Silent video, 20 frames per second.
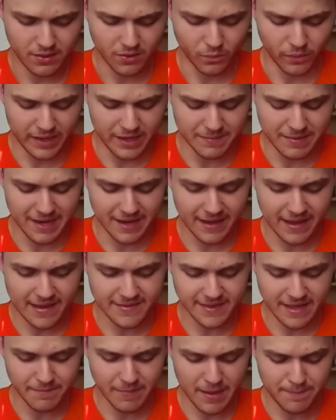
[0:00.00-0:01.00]
Wait a minute, guys.
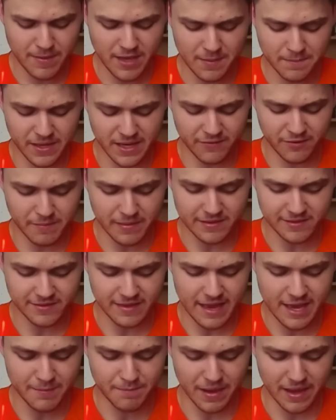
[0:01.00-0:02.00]
That might be a bit of a
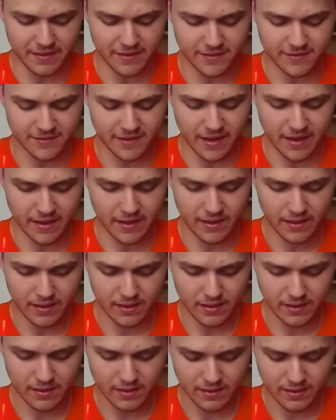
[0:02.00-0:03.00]
mistake by this guy.
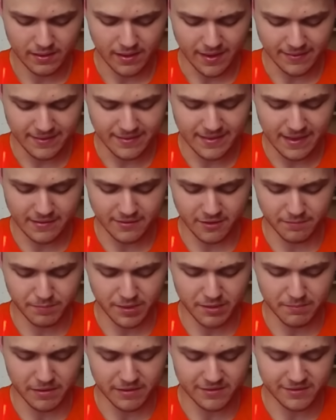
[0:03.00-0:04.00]
I think that's a
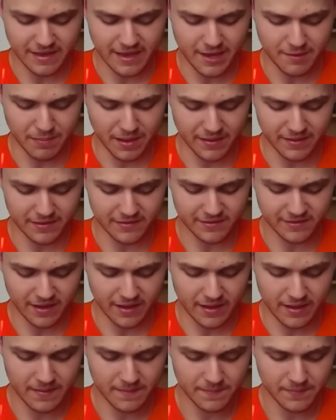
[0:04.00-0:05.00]
big mistake by this
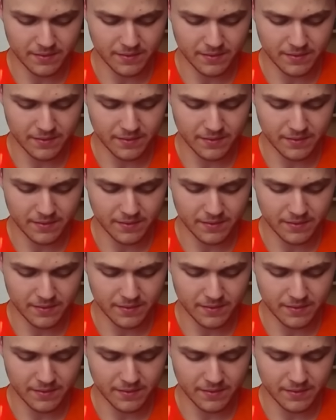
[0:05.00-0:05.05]
guy.